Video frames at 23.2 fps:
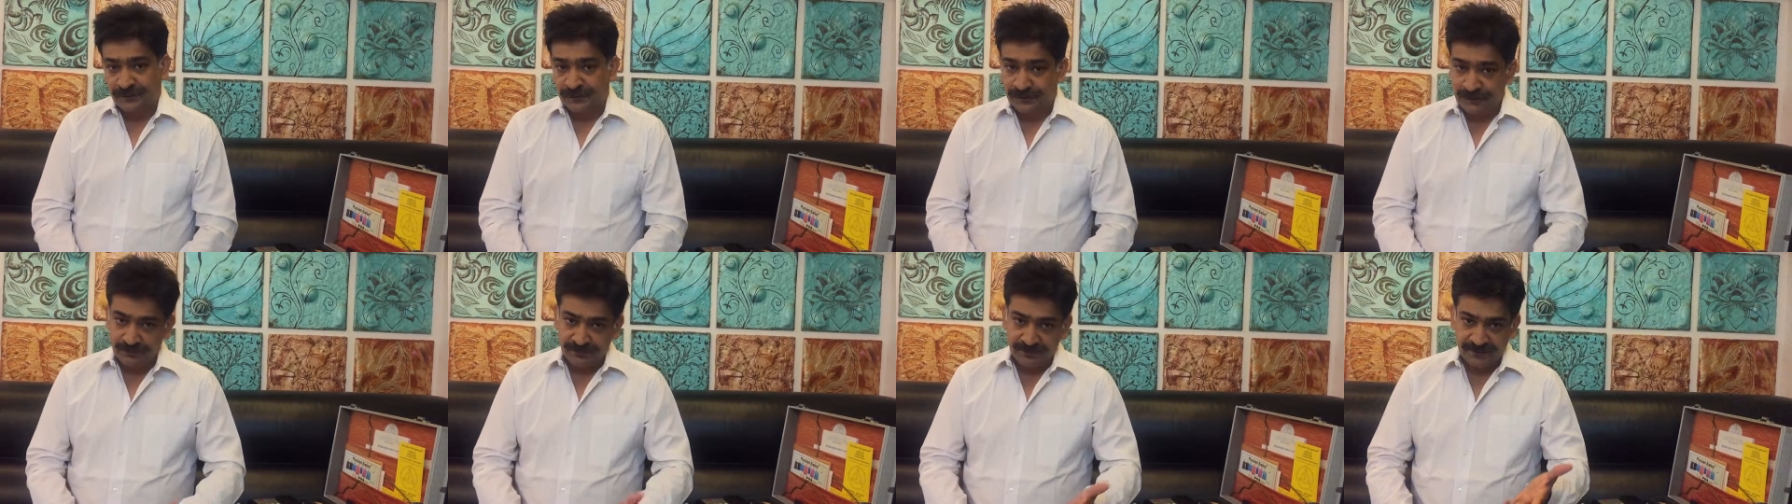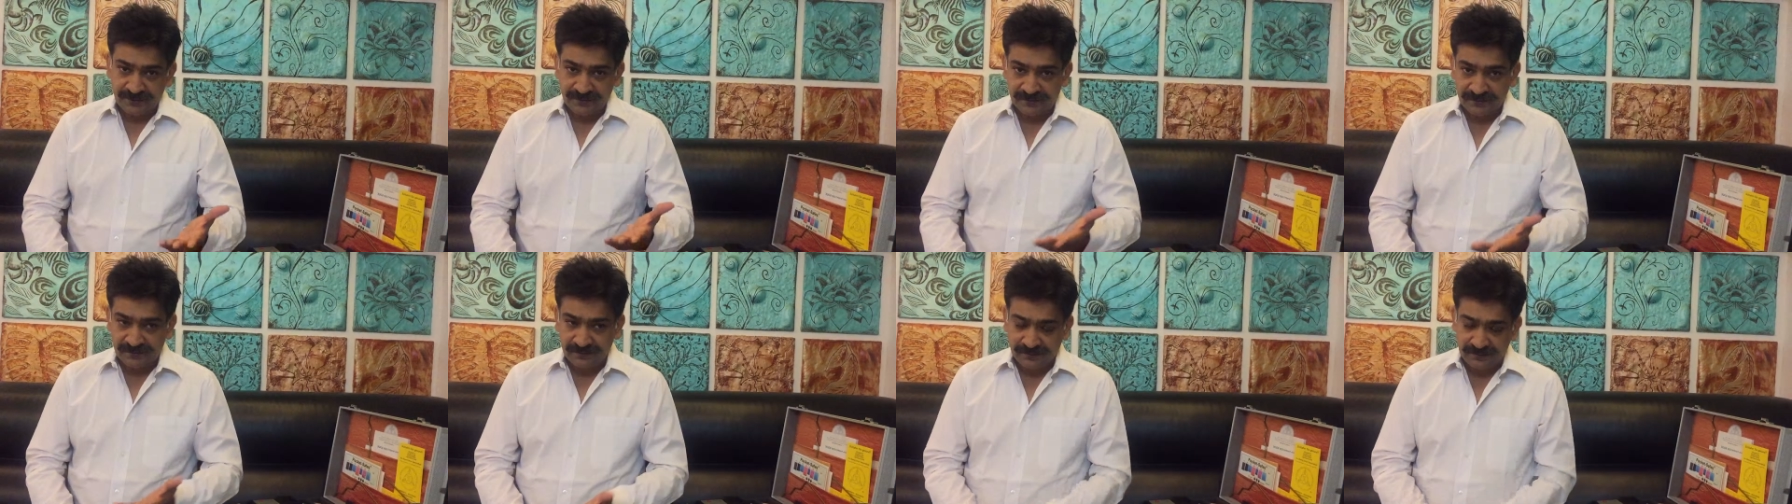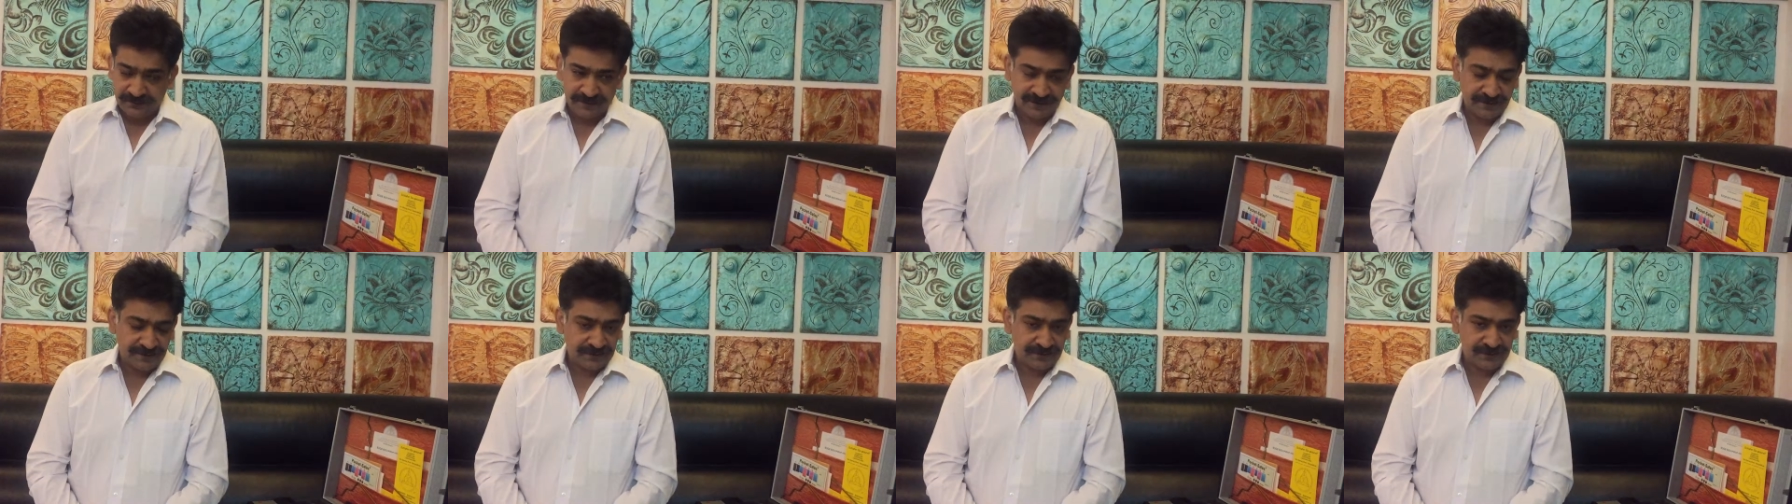geopathic
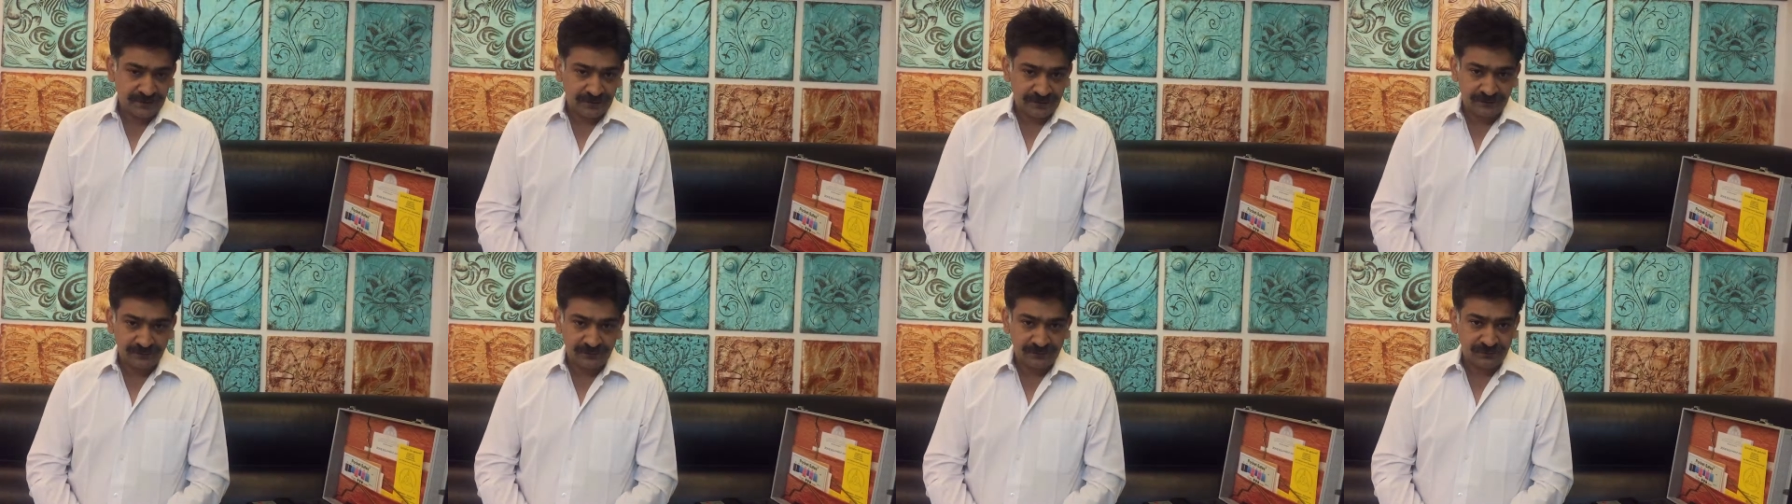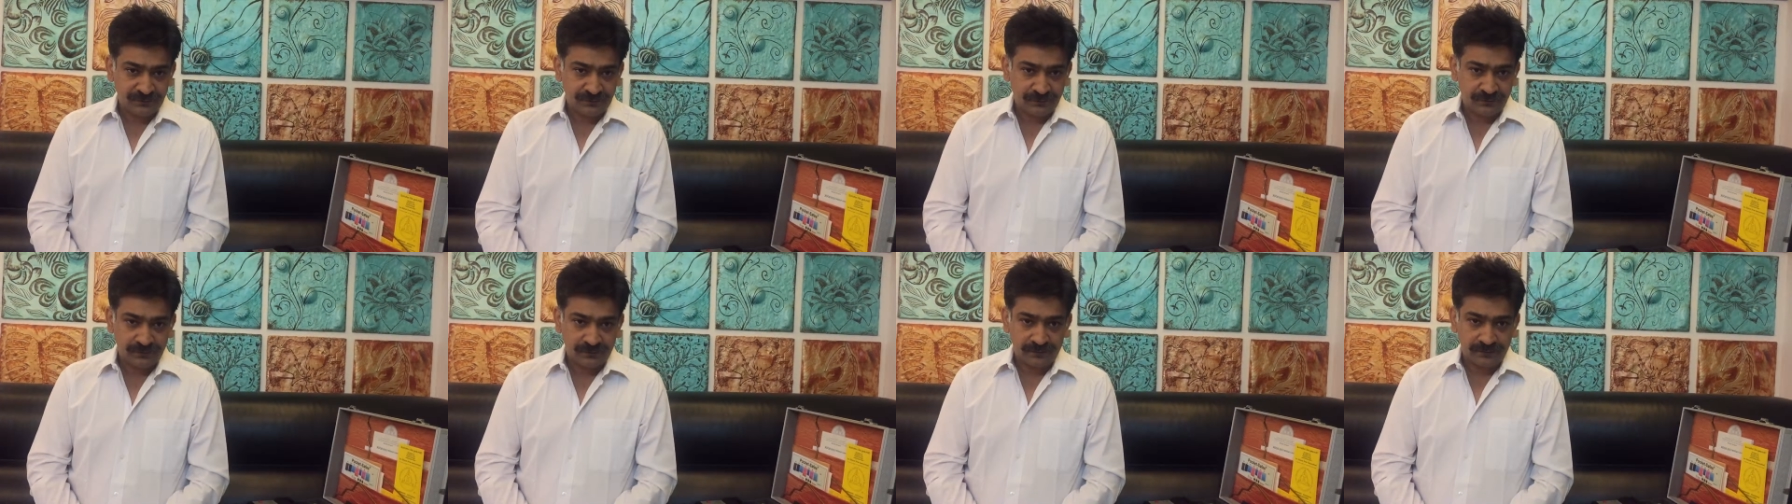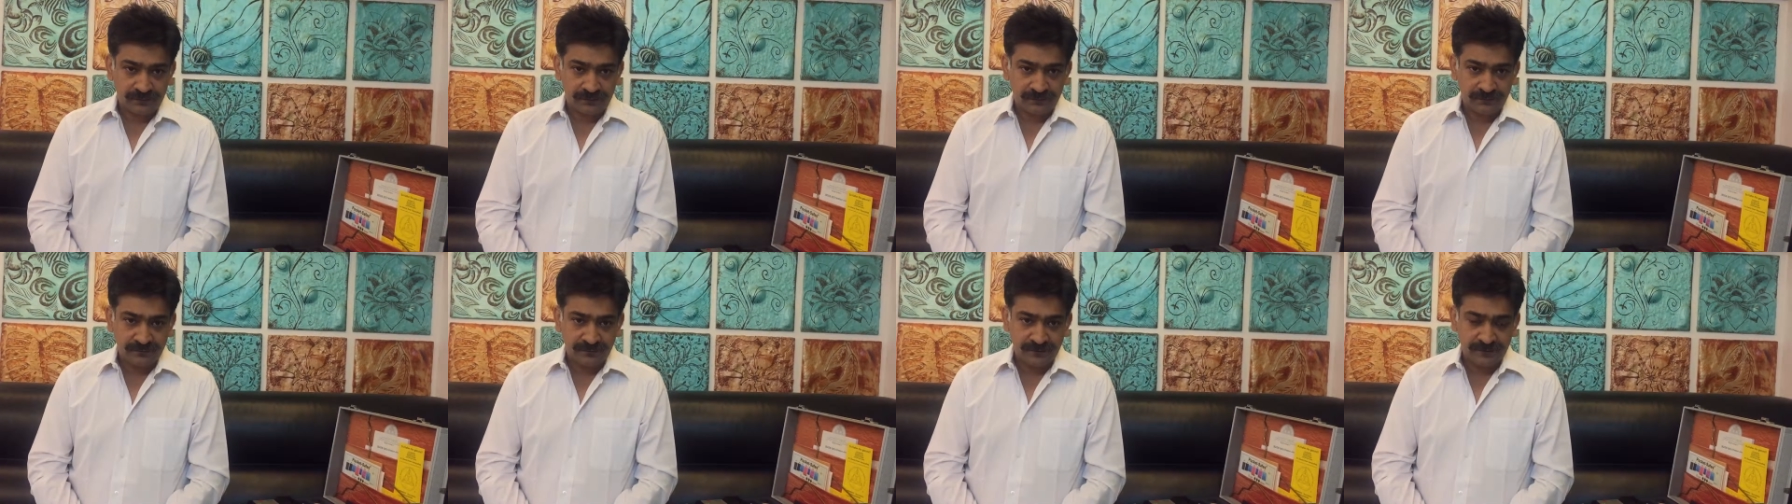radiations
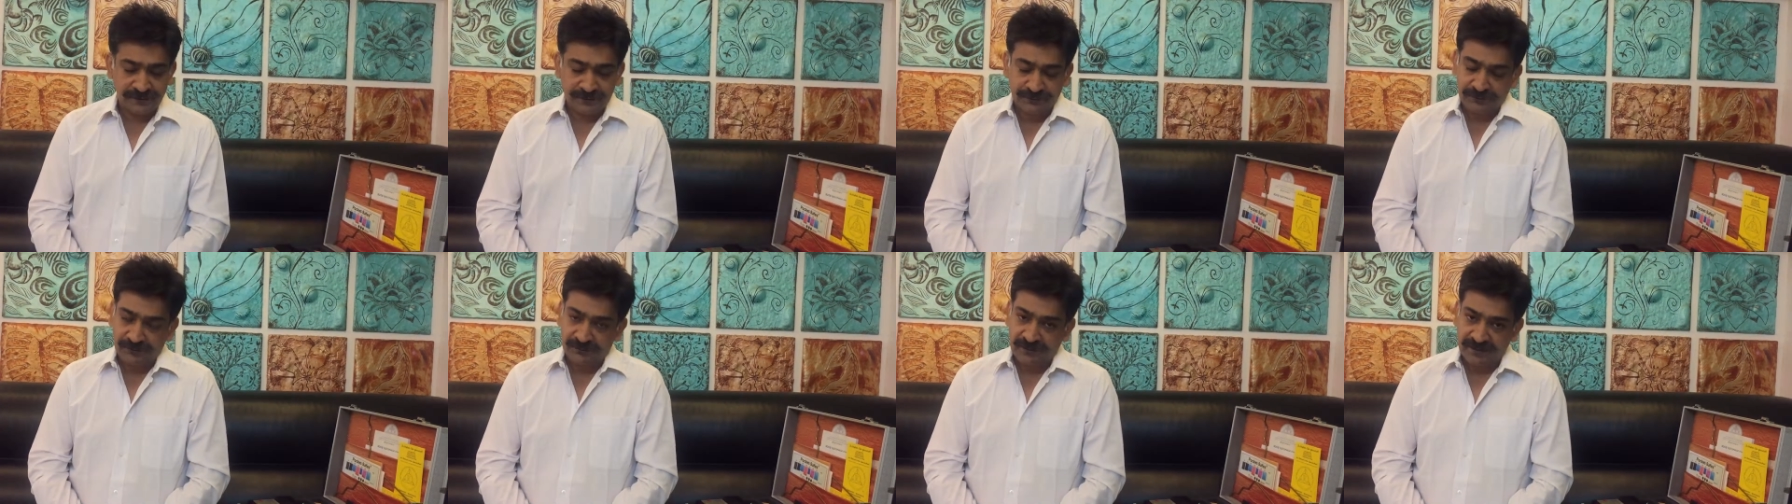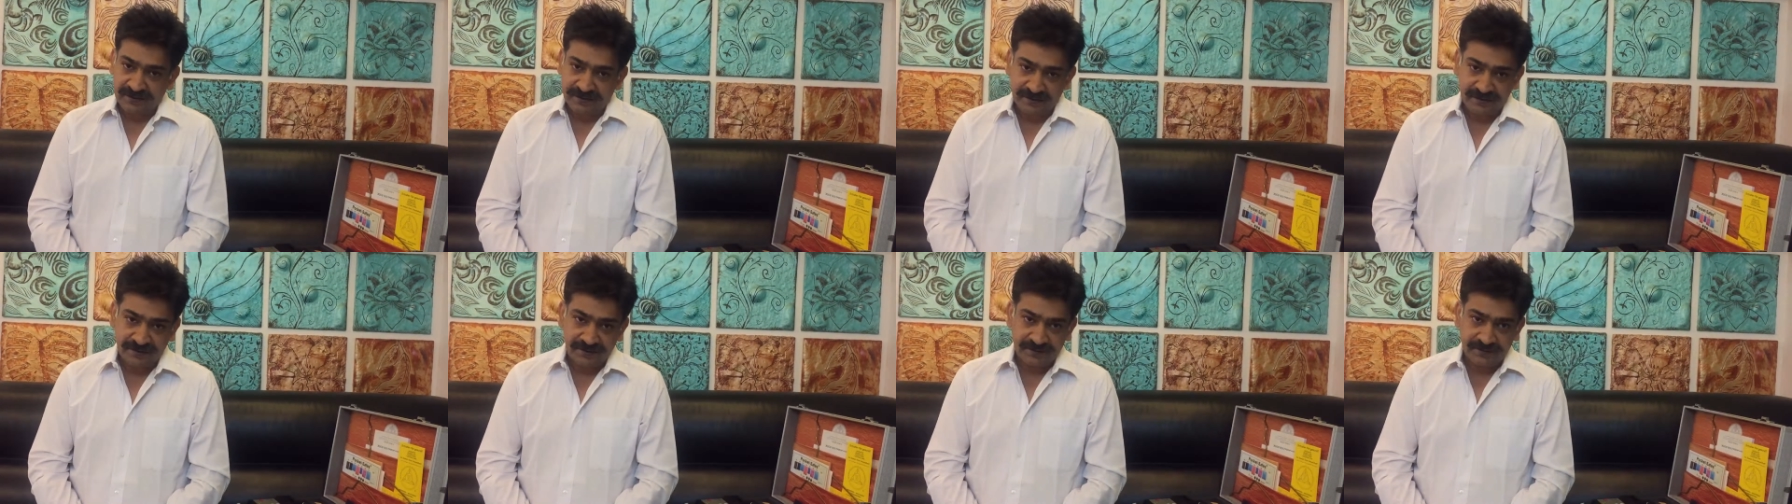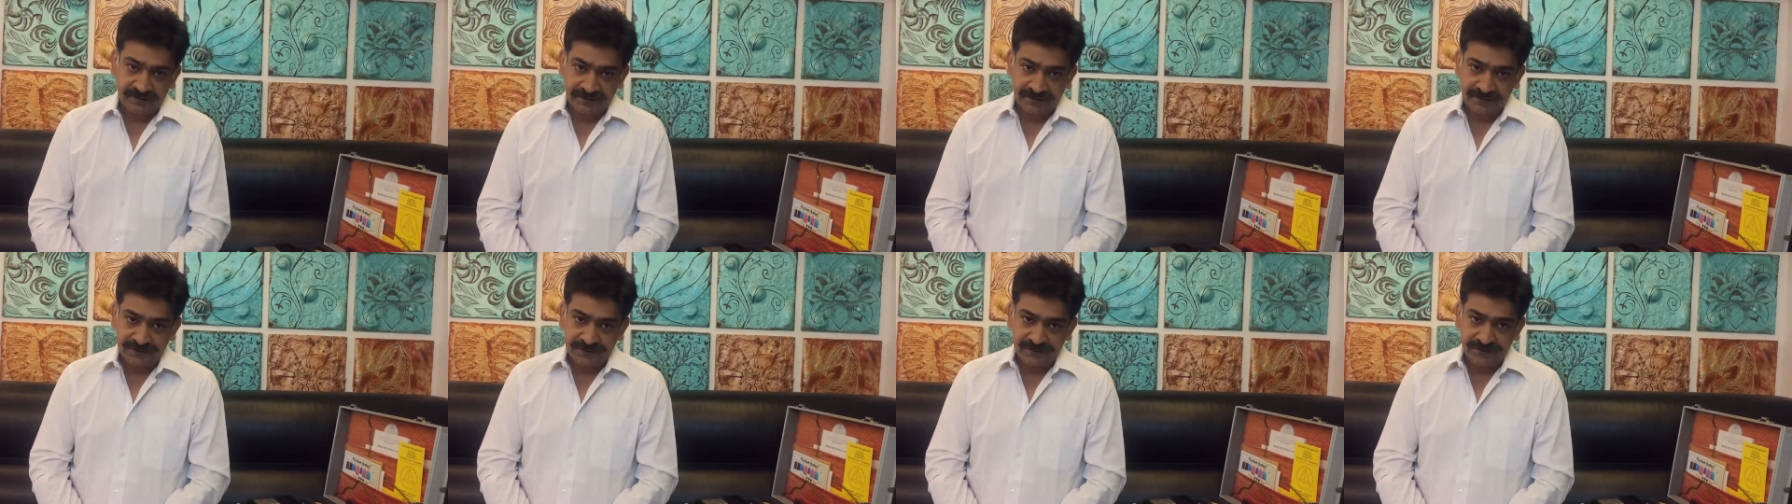or electromagnetic
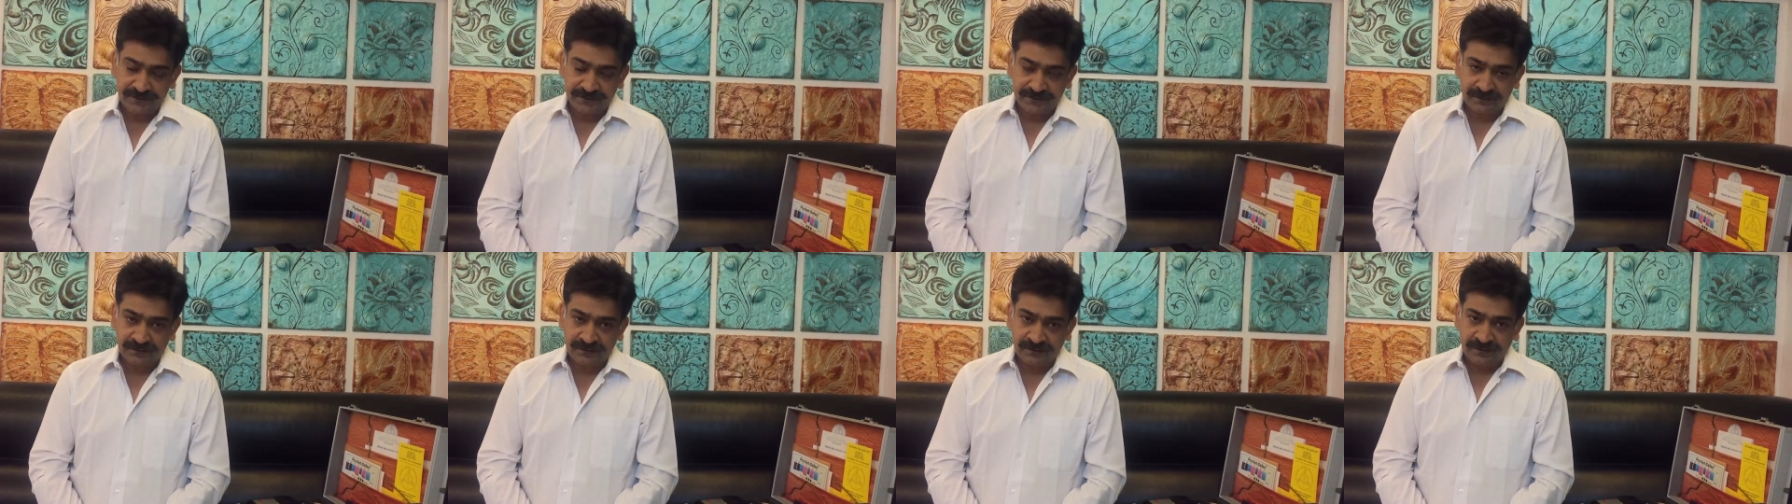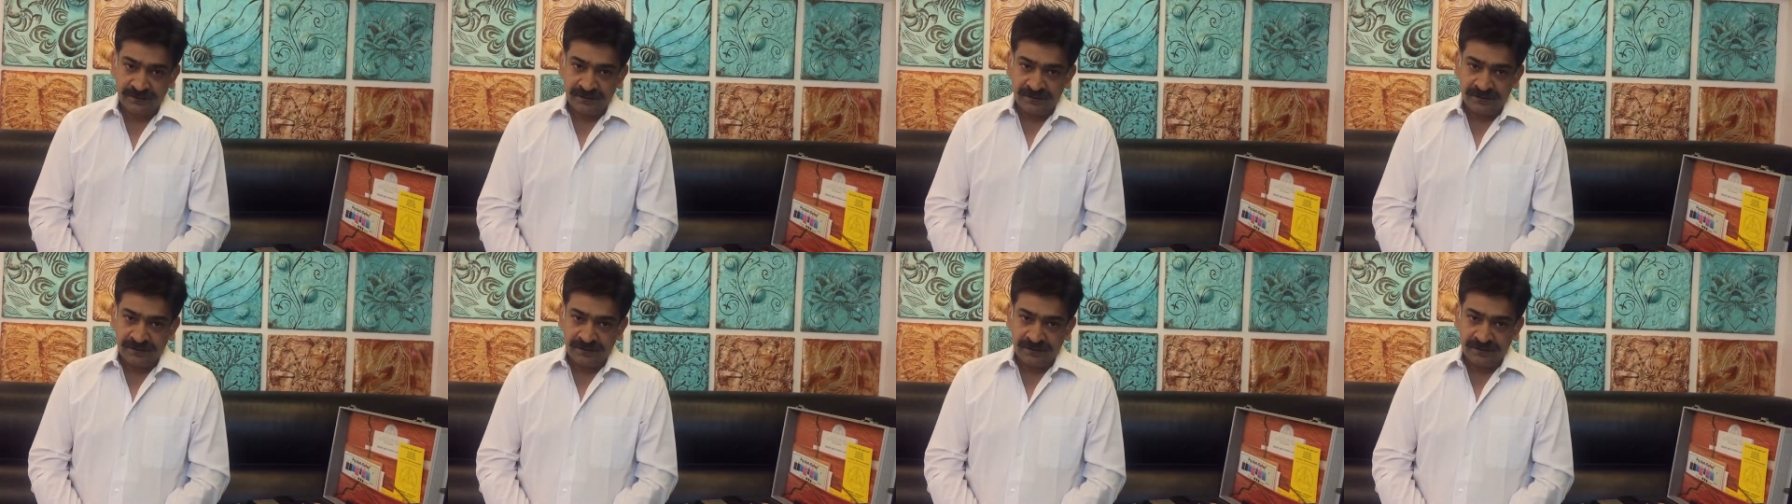radiation,